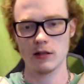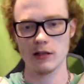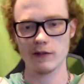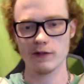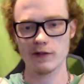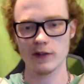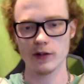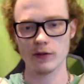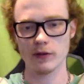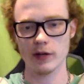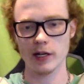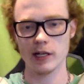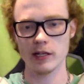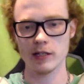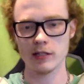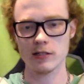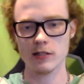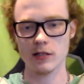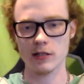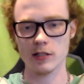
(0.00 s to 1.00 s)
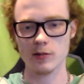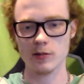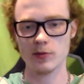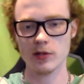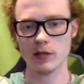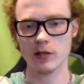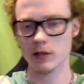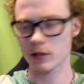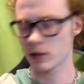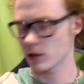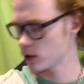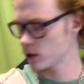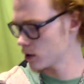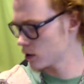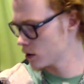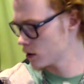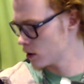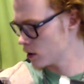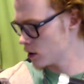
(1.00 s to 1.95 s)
that fit right into the speaker,